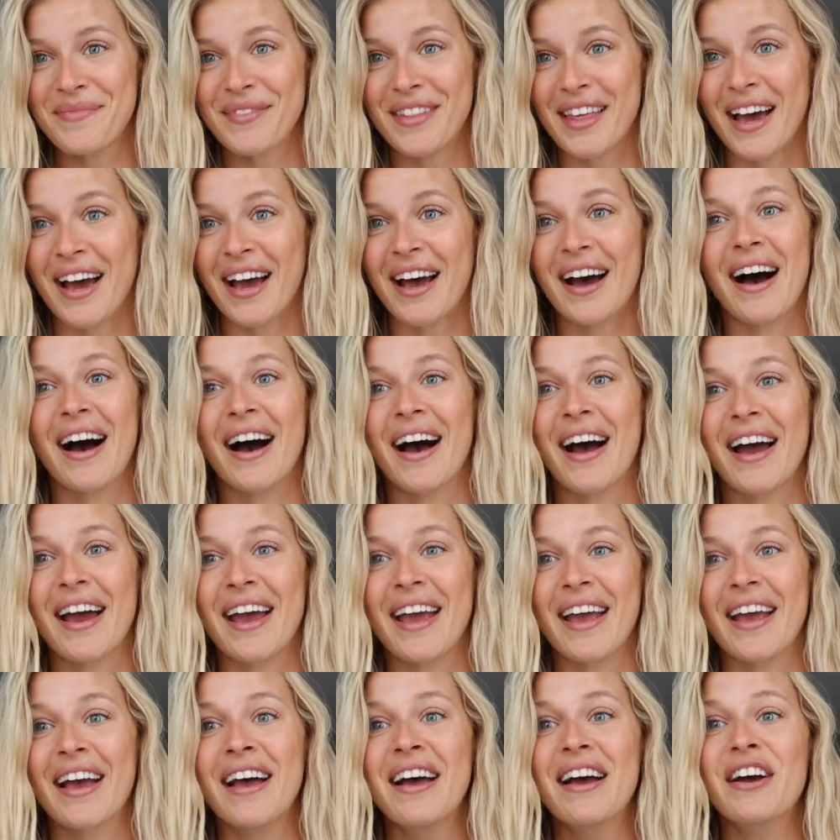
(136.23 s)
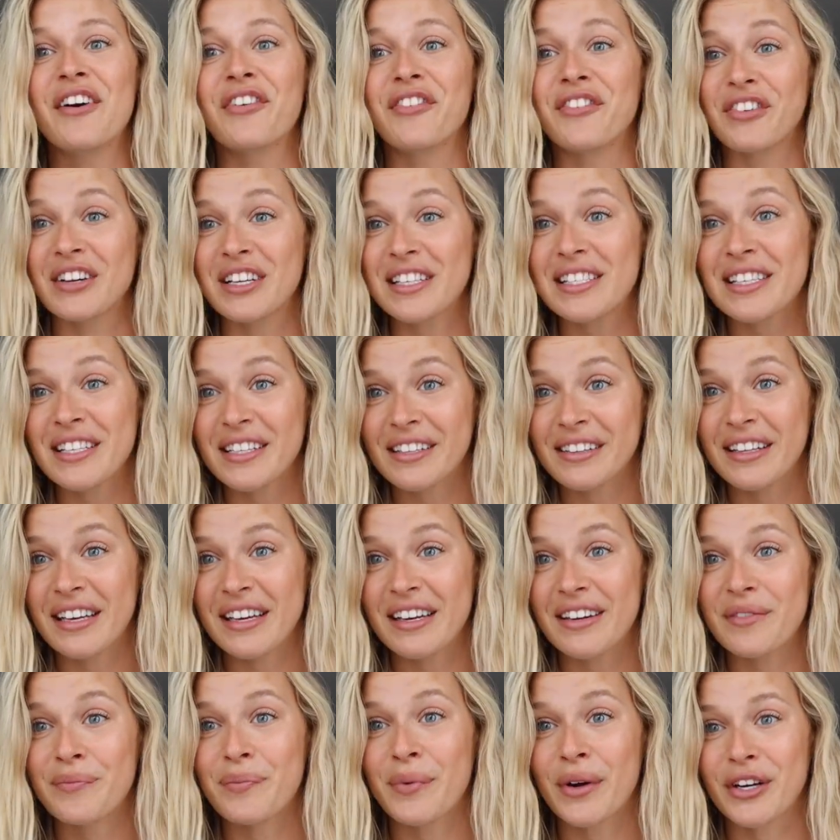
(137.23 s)
that I
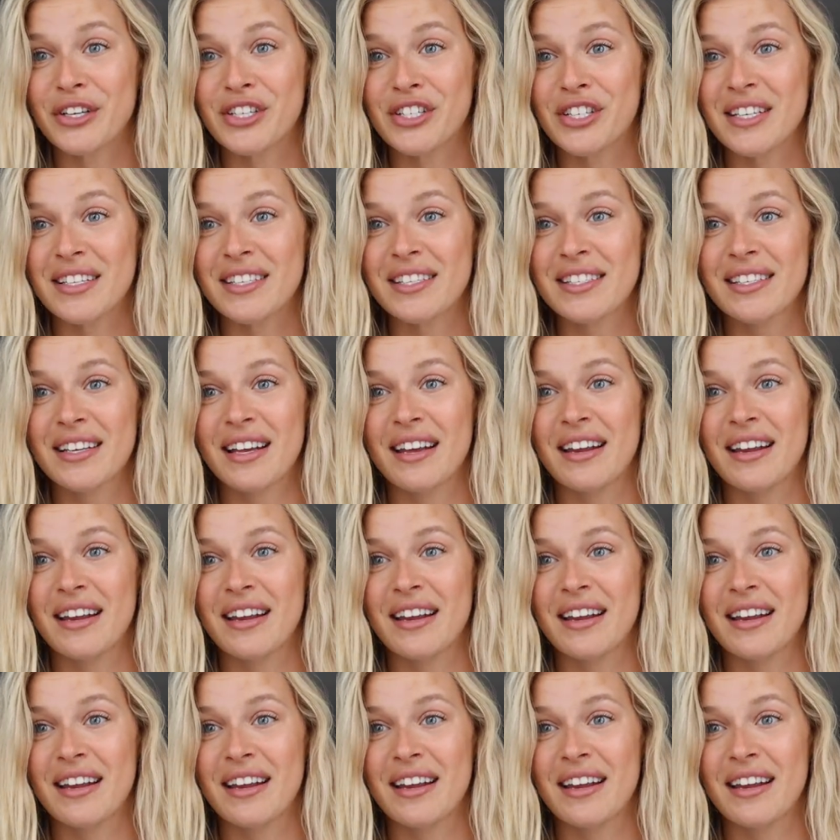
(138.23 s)
recently purchased,